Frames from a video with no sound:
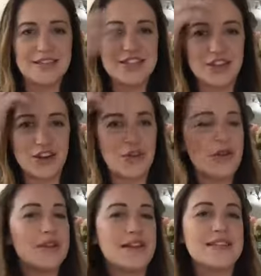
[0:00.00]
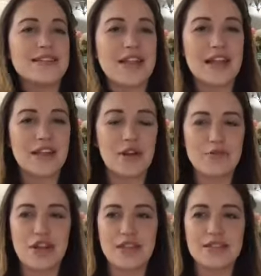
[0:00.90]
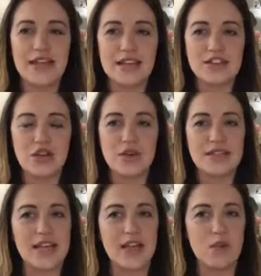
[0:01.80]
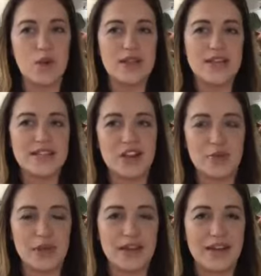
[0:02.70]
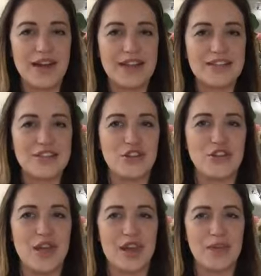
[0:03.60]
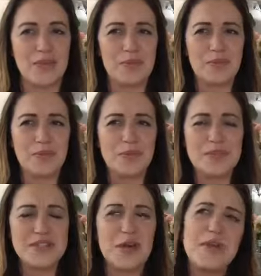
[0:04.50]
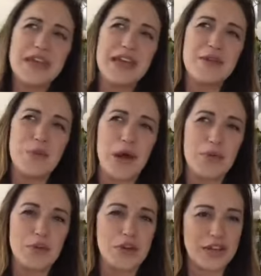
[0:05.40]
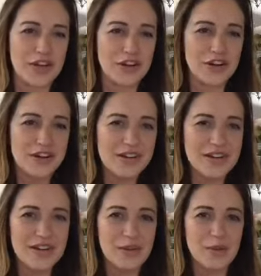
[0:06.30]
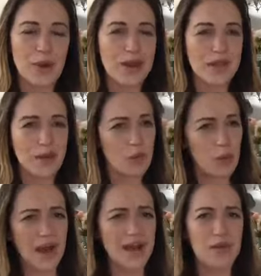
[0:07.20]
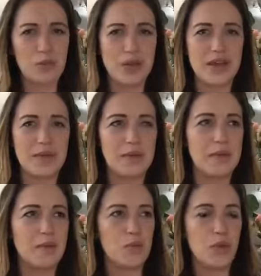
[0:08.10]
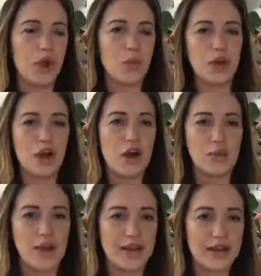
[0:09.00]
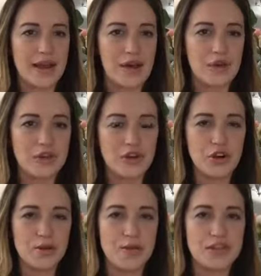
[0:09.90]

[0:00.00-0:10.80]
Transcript: So that's exactly what I'm trying to say. So it's like when they start being nice, you're like, tell me again why we're here, right? Like, why are we where we are right now? You know what I mean?